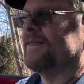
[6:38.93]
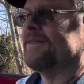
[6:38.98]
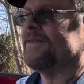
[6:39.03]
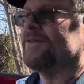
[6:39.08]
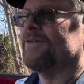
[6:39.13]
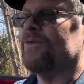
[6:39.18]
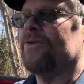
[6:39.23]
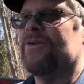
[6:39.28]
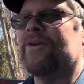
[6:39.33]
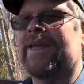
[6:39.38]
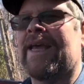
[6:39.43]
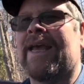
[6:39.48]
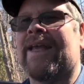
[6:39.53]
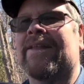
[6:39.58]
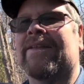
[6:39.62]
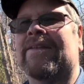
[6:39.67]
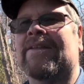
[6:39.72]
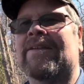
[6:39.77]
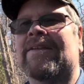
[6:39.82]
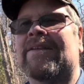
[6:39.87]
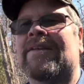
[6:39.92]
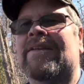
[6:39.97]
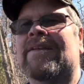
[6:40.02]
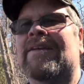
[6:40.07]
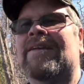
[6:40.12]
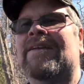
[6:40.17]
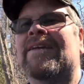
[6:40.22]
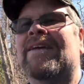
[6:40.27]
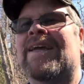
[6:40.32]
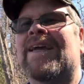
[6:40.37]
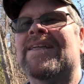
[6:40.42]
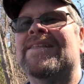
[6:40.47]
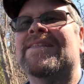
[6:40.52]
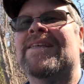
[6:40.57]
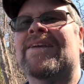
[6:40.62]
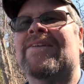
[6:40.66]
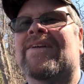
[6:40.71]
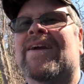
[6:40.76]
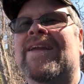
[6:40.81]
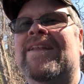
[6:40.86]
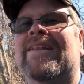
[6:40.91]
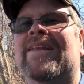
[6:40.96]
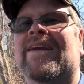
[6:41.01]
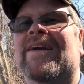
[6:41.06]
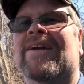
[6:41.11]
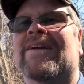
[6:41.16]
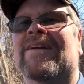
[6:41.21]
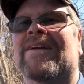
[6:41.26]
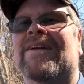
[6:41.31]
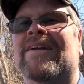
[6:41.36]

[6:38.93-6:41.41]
So, yeah. That's it right there.